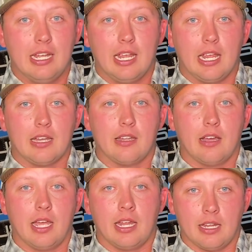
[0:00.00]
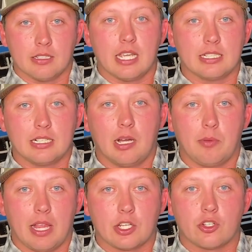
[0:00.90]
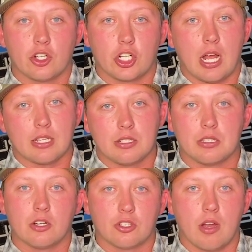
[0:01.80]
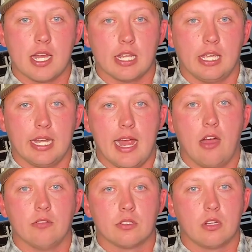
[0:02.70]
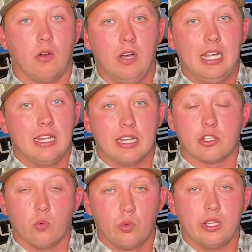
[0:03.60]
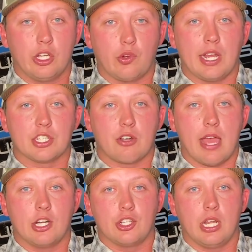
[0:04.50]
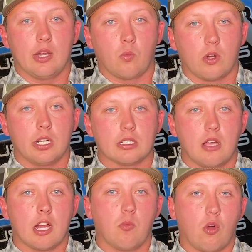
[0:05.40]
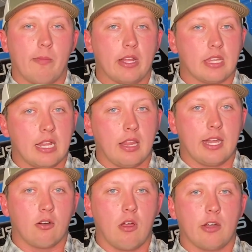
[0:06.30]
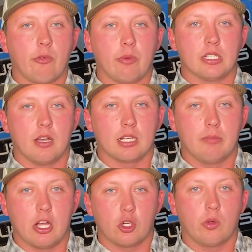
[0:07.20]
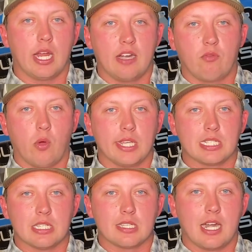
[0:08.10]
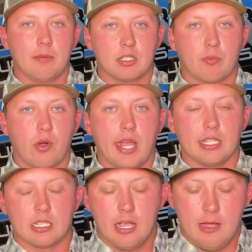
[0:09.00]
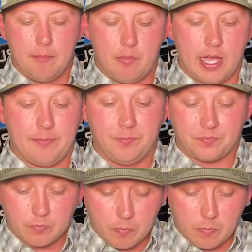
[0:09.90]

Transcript: and take a couple extra shots as they're trying to get out. So that's a really great strategy, and we're going to talk more about that later on when we talk about creative ways to set up spreads. But